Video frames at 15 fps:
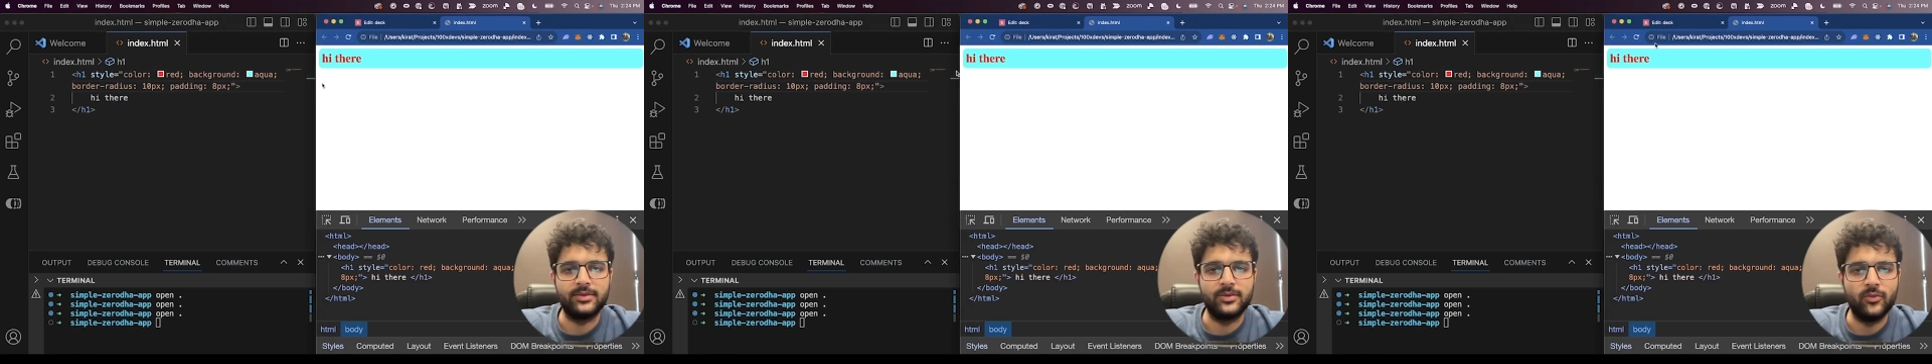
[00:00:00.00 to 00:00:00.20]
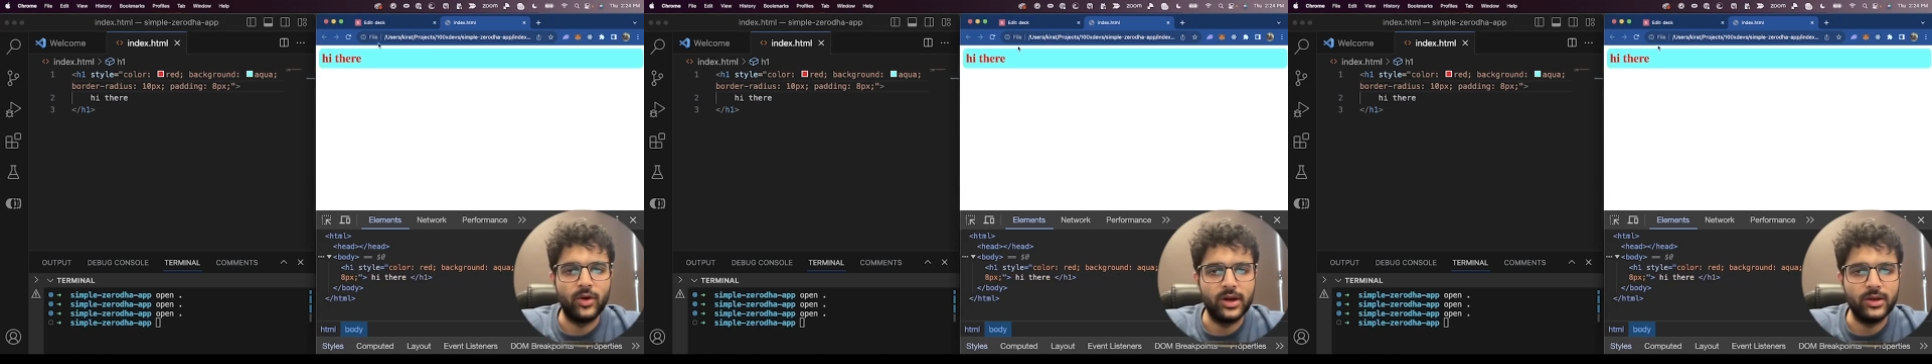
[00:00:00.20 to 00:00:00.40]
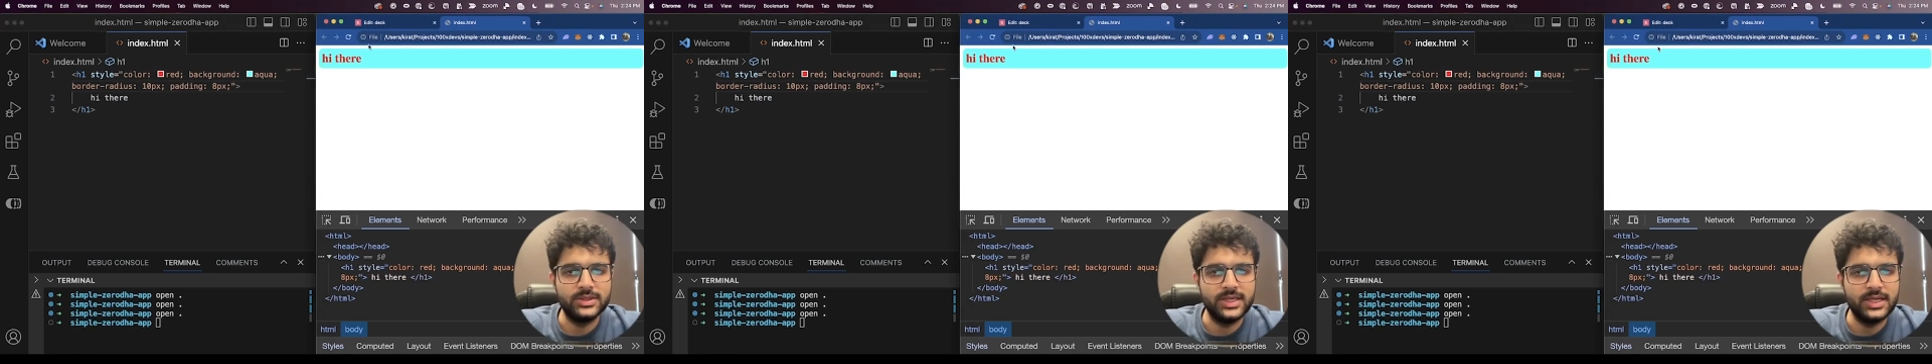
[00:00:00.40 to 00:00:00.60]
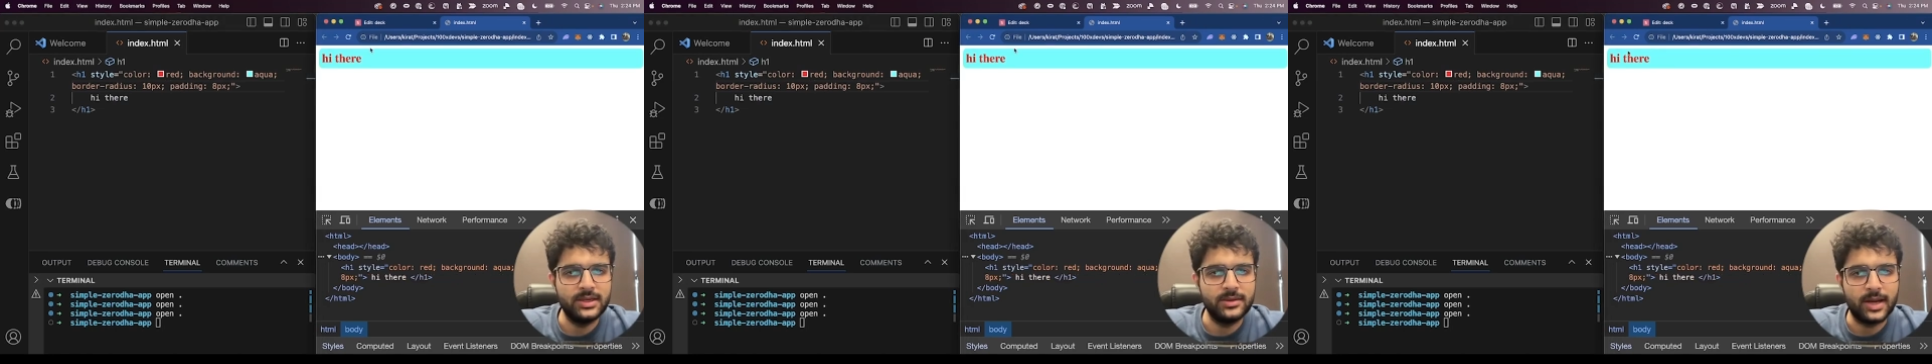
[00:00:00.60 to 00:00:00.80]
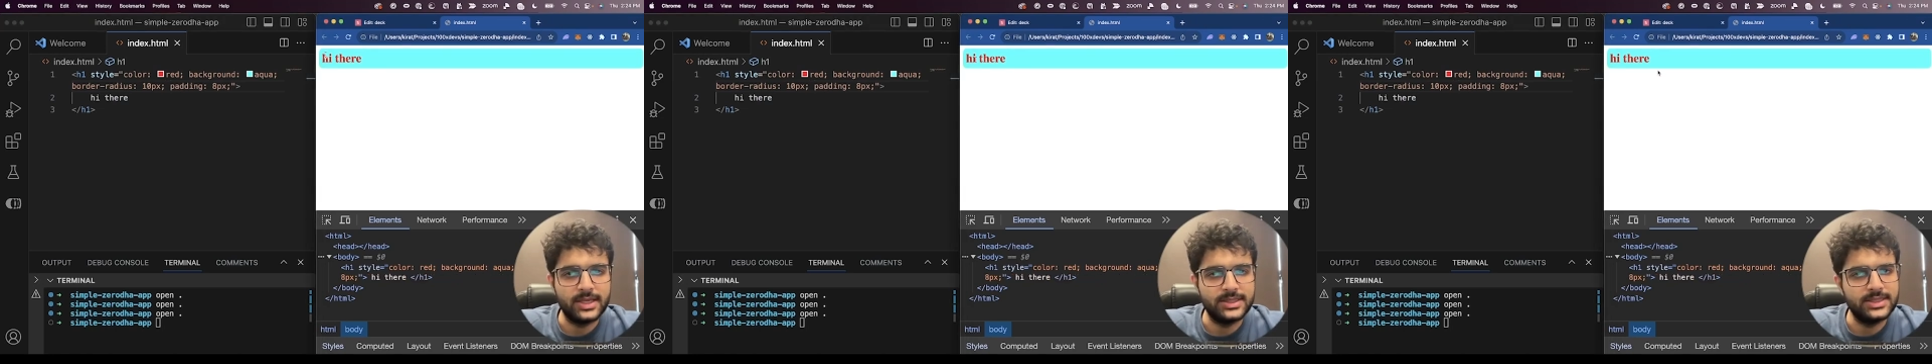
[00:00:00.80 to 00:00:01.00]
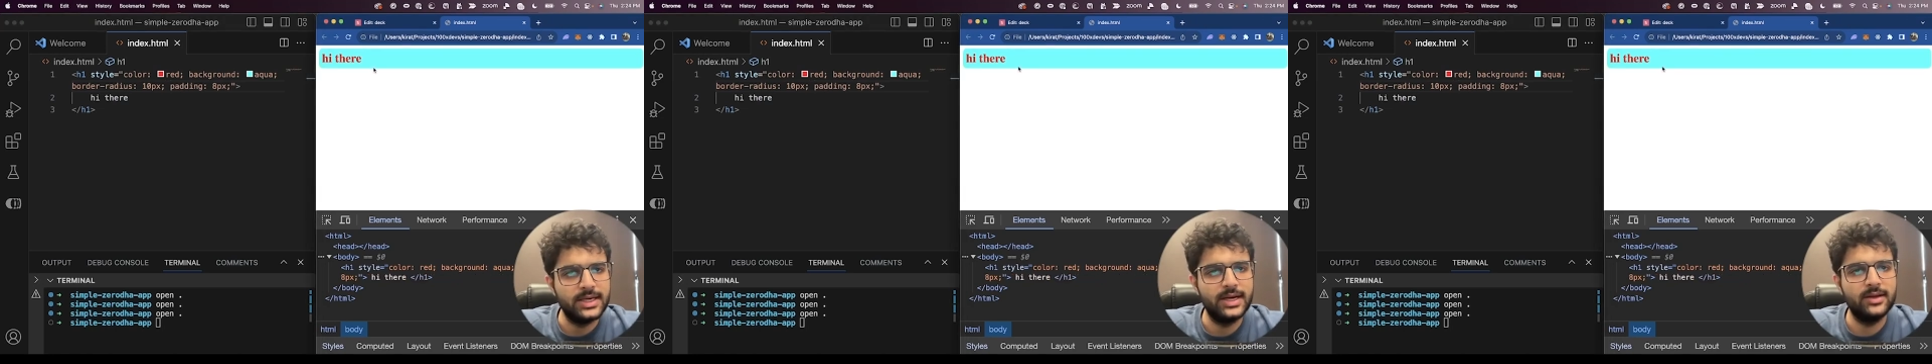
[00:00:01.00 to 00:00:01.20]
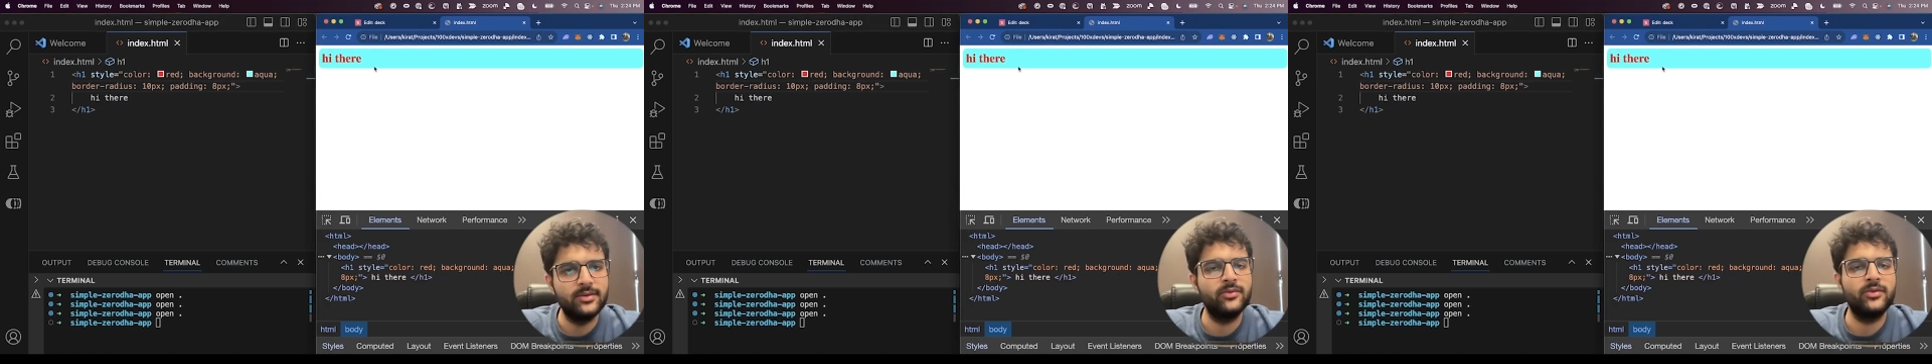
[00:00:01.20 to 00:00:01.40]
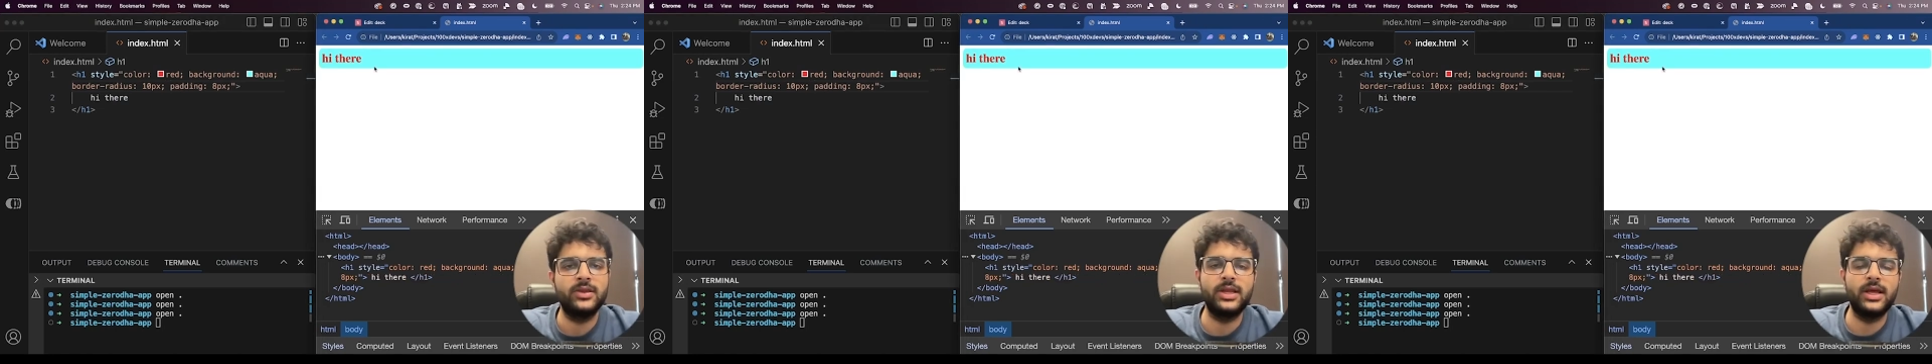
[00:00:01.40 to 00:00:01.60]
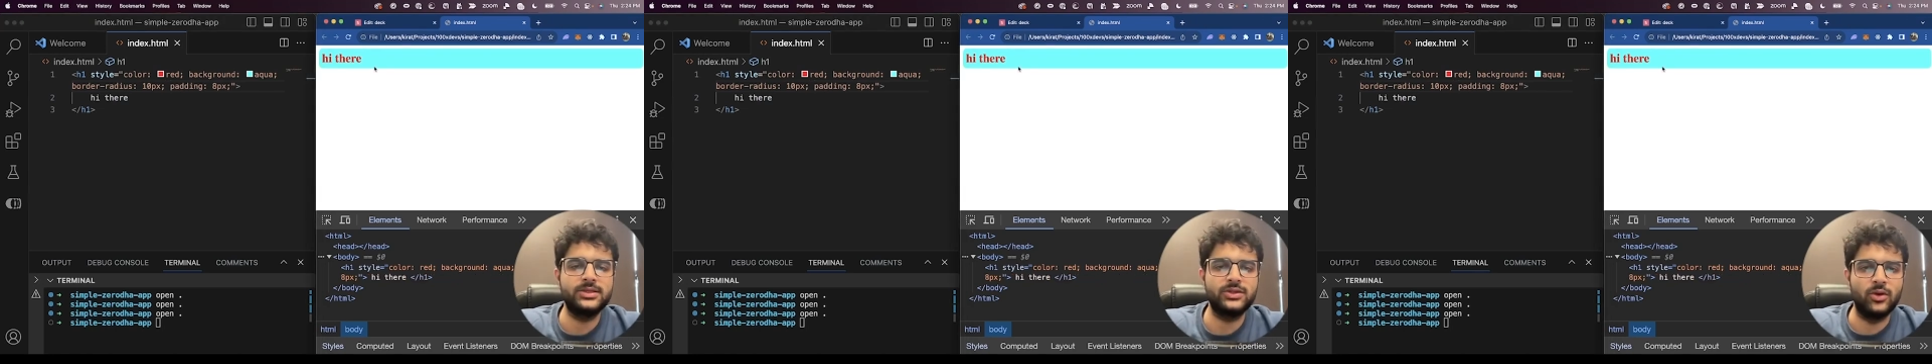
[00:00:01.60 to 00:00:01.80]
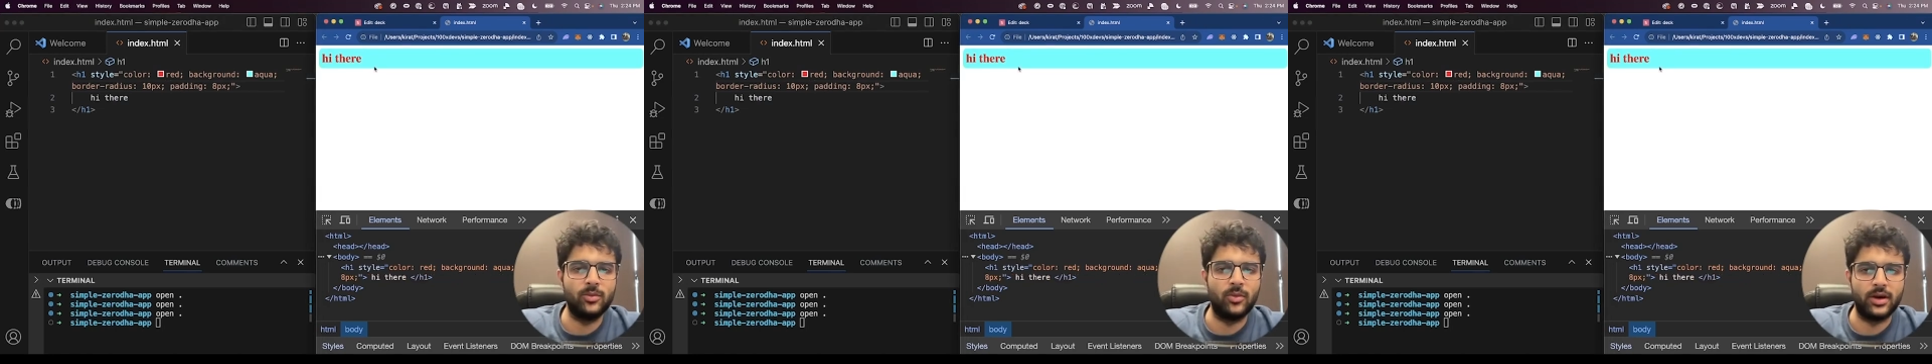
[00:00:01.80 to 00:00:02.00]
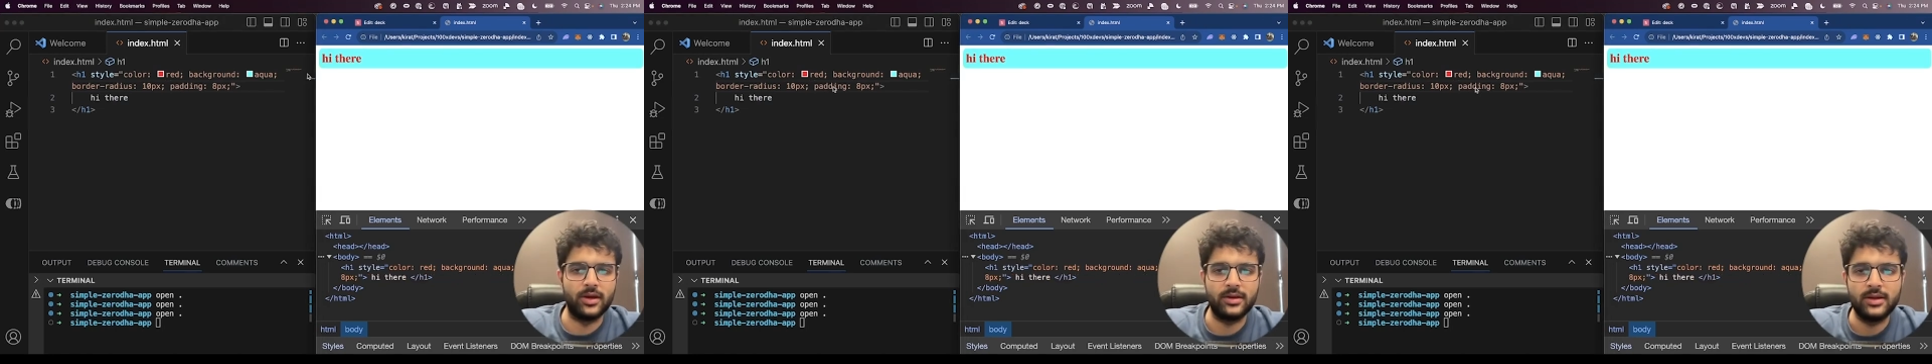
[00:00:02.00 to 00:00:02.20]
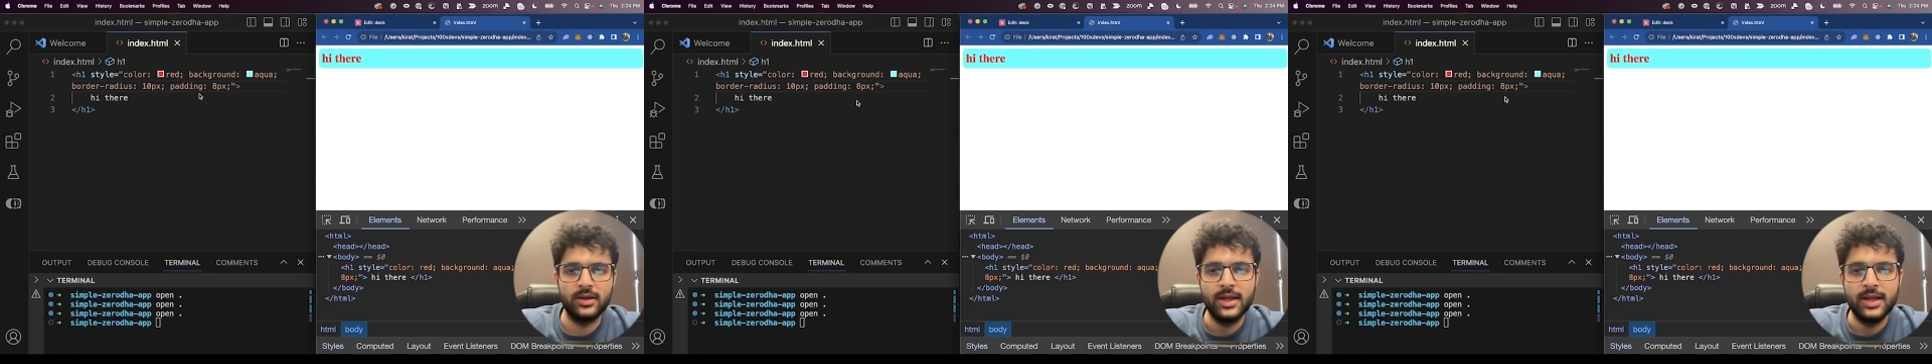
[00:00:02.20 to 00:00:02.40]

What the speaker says: What do you see? I see a div. There is no border.